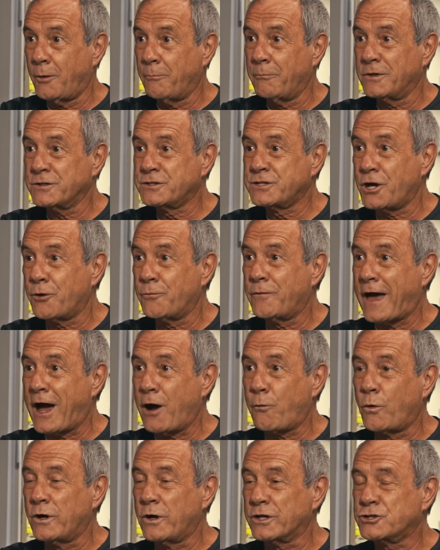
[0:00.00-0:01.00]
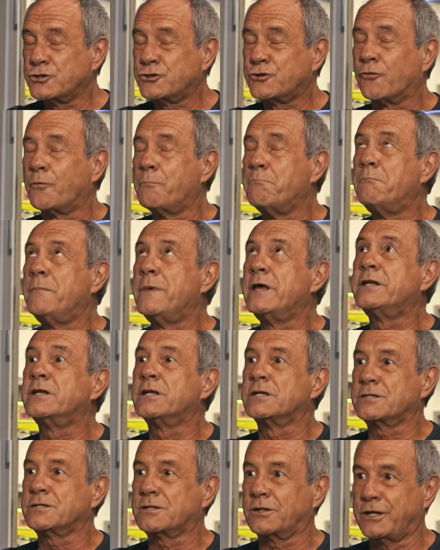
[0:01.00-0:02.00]
So that was
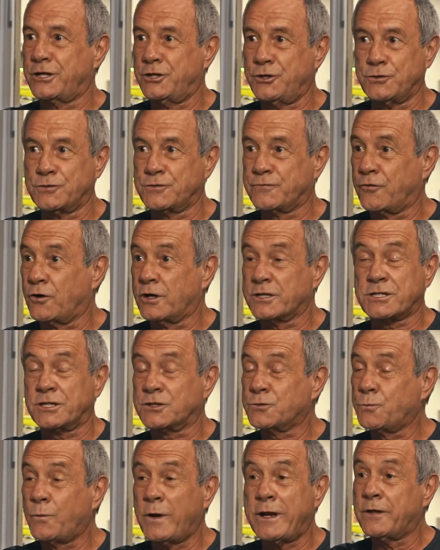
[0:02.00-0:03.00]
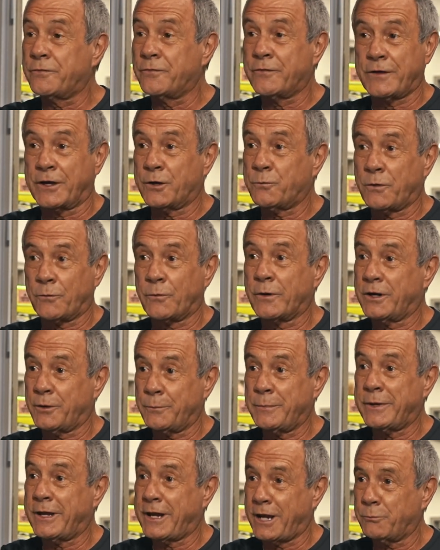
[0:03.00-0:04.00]
tremendously huge for us because we didn't think we were going
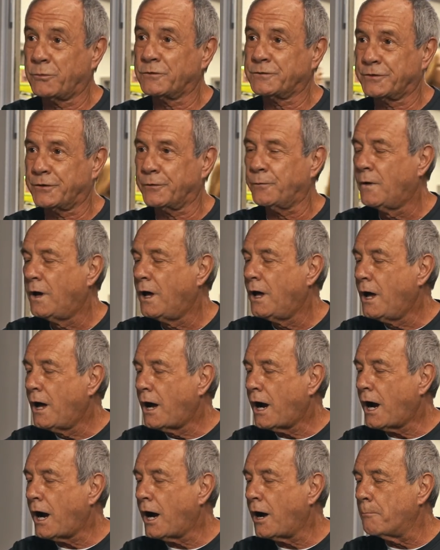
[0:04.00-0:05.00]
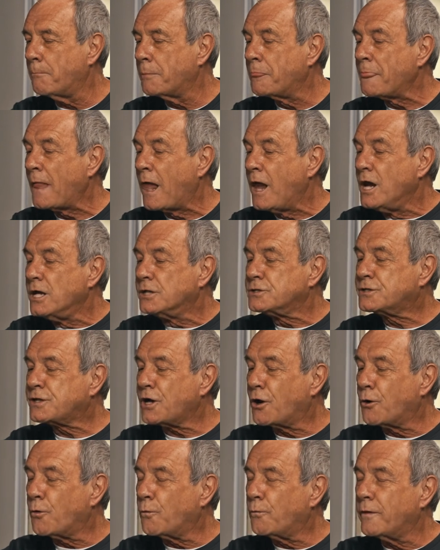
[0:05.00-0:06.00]
to be able to.
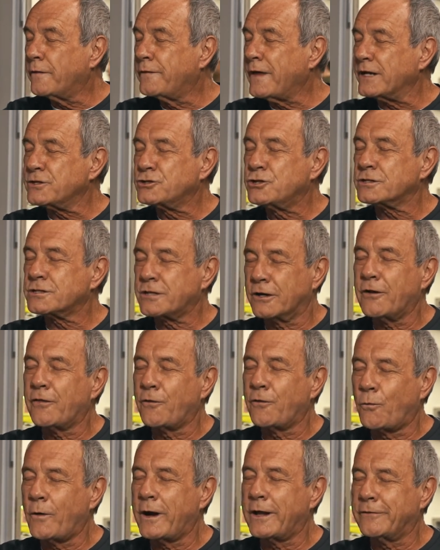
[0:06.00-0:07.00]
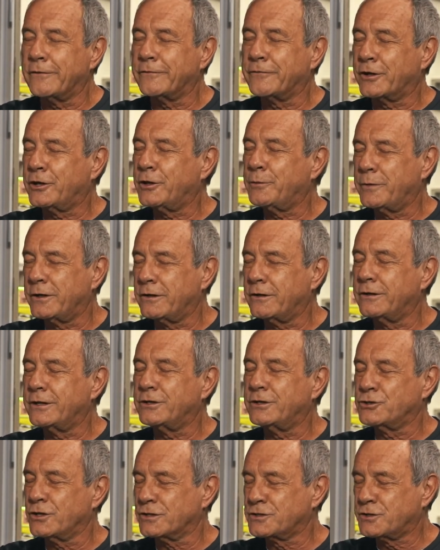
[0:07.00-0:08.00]
So that's just another way that the community
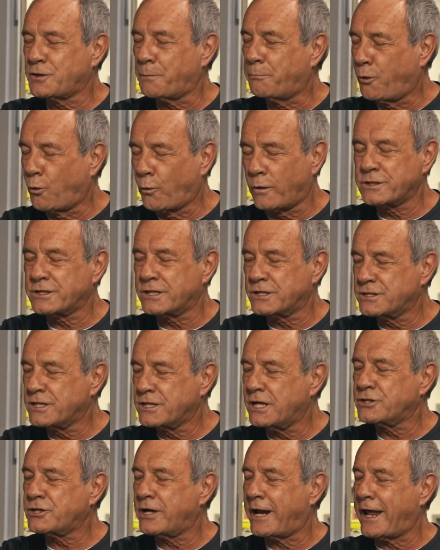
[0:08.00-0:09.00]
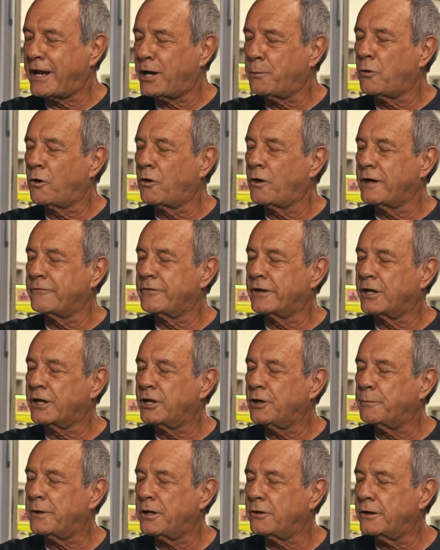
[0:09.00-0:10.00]
just supports in such an animal-loving
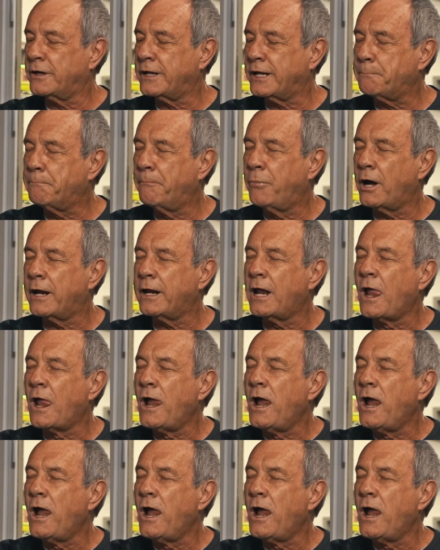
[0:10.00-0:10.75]
community. But